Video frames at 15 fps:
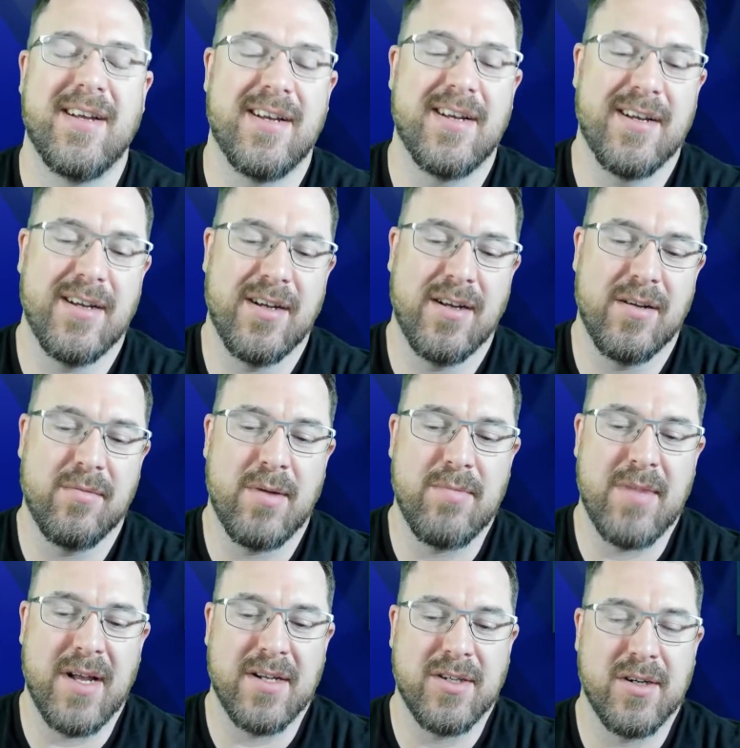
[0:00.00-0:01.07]
I'm
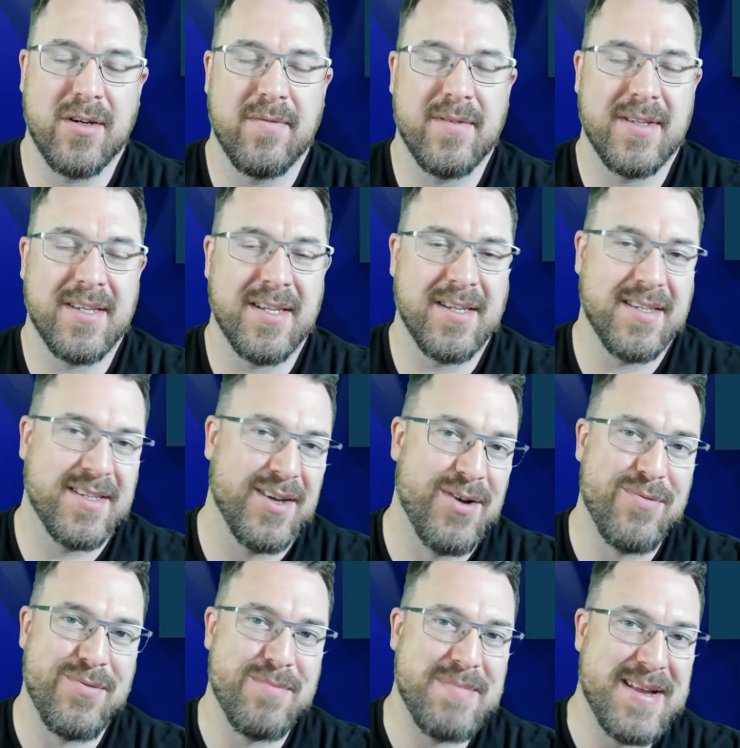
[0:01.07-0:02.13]
not sure if it's going to
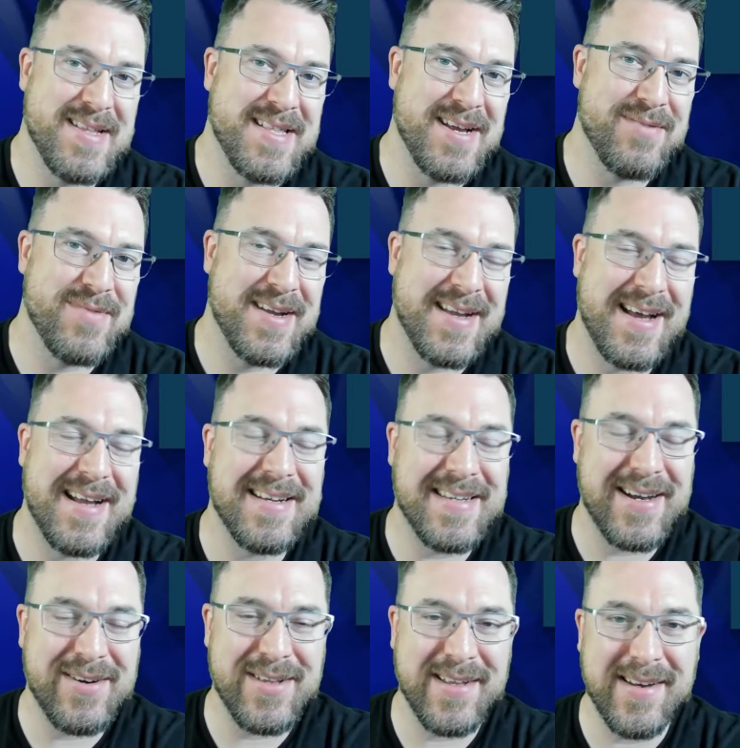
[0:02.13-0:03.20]
remain that way. I
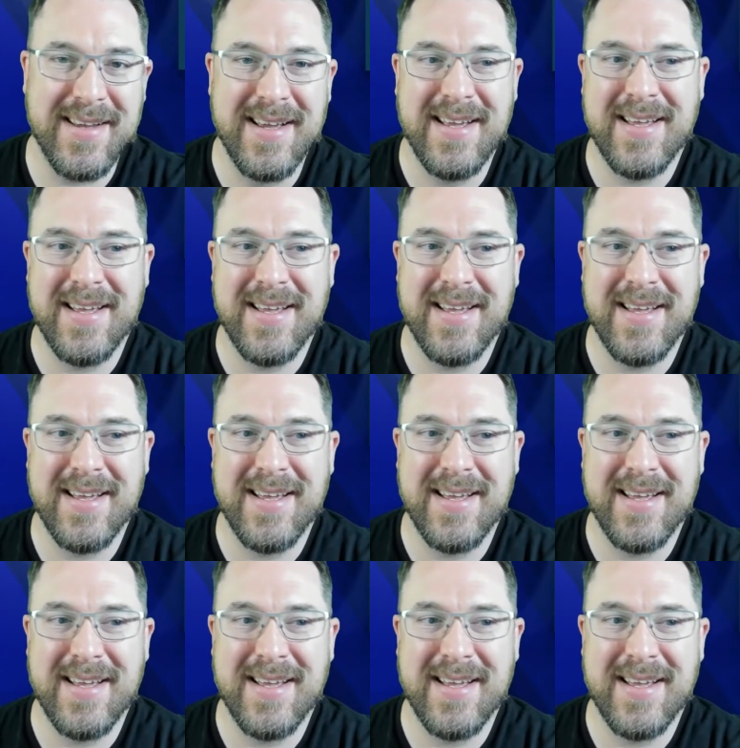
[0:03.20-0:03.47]
doubt it.